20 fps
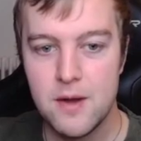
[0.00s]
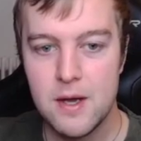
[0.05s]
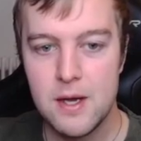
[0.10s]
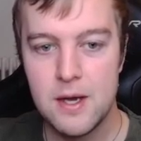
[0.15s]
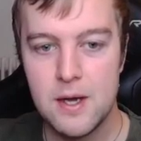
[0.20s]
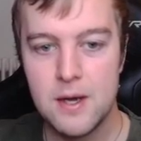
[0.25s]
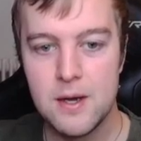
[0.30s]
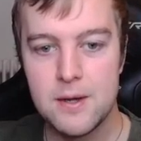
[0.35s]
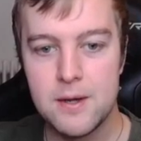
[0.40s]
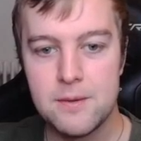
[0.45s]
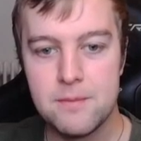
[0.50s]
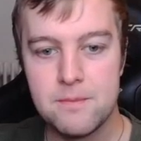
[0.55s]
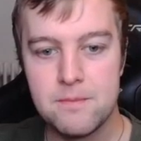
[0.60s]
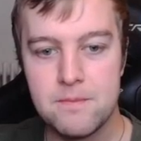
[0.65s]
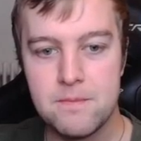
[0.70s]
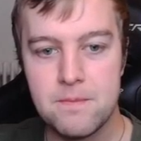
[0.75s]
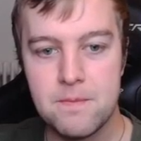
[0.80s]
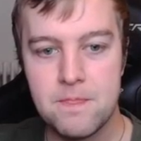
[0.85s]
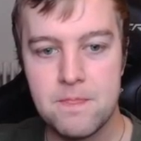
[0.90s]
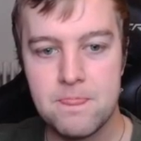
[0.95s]

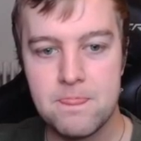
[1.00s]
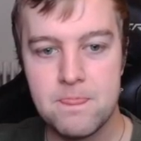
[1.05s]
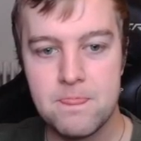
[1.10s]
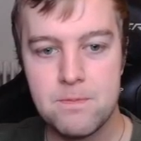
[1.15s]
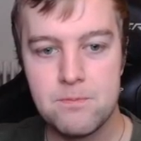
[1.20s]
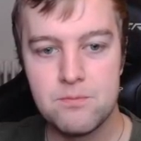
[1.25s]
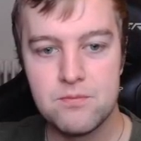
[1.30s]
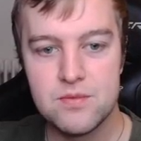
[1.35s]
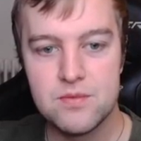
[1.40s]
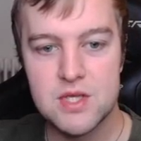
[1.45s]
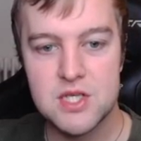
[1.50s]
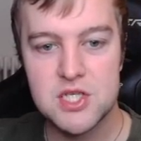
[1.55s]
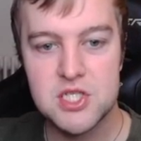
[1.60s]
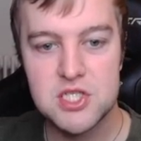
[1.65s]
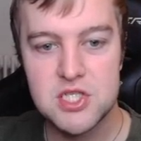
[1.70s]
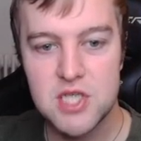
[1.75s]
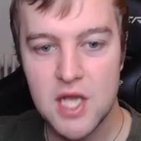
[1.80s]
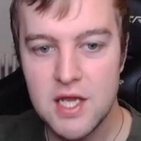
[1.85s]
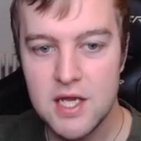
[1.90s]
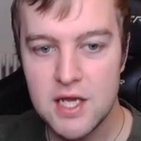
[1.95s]
The
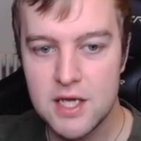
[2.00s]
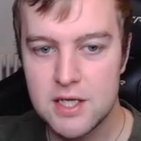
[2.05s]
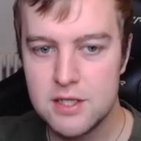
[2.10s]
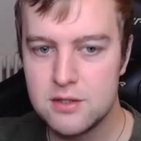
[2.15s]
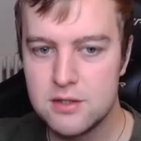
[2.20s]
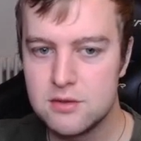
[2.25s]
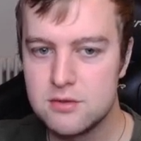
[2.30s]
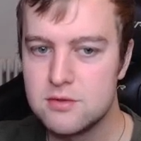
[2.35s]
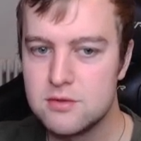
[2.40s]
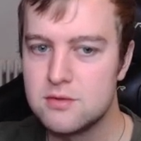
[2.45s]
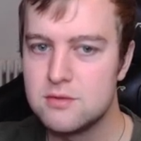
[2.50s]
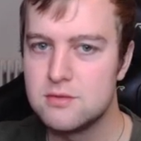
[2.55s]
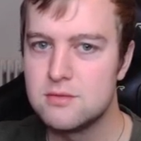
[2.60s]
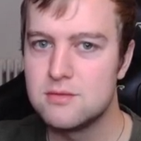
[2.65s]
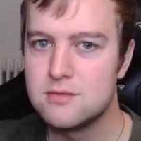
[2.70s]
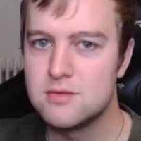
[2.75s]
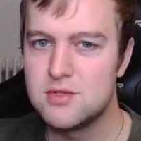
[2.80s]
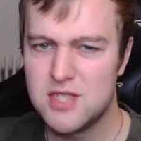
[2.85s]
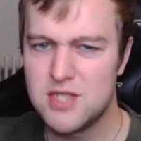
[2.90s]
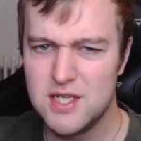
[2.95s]
stinging
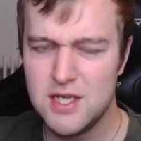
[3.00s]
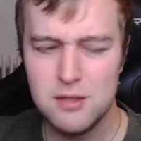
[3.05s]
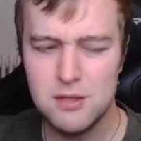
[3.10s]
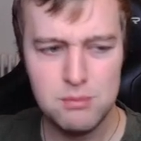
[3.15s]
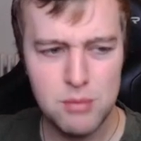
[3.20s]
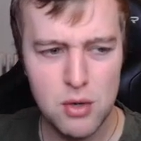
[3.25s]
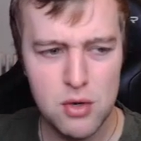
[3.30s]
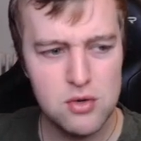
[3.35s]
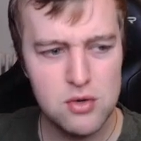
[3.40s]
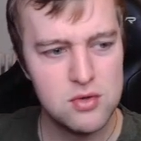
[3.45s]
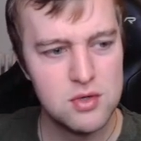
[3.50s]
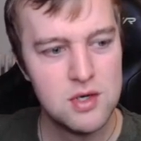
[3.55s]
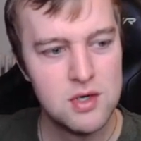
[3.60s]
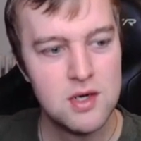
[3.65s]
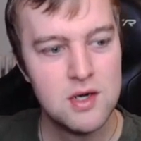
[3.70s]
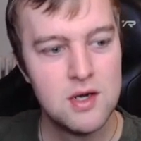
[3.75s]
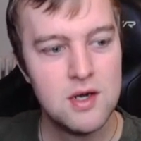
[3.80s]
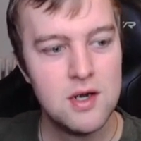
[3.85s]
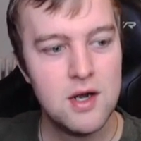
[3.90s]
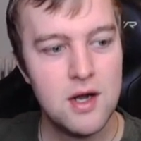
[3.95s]
bow.
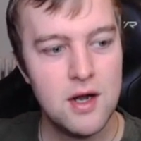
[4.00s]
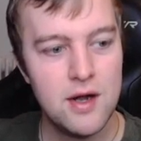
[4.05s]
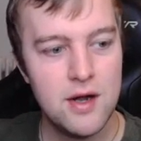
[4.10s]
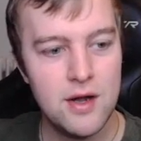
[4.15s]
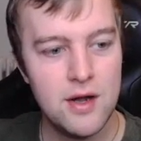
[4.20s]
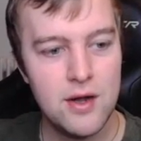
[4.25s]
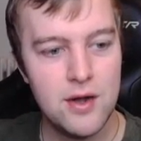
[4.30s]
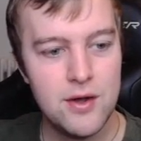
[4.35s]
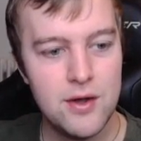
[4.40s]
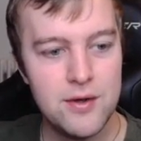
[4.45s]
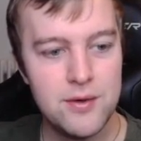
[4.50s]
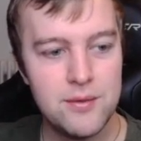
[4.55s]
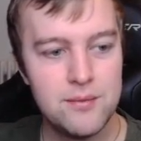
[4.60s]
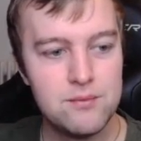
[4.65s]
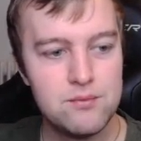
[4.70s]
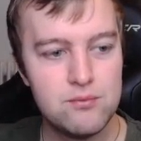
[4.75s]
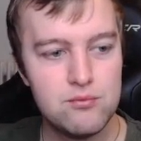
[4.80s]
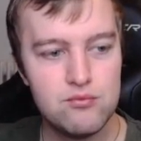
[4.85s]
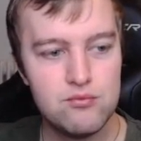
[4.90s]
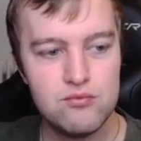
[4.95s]

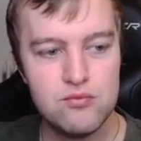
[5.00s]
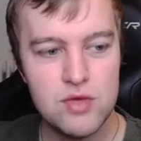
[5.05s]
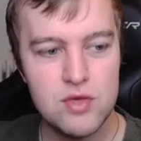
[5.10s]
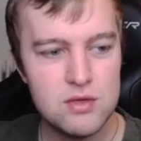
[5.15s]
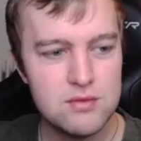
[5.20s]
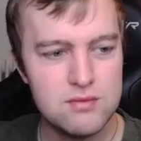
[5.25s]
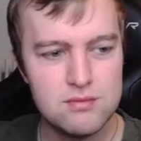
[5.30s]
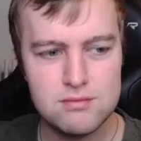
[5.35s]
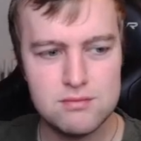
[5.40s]
Not.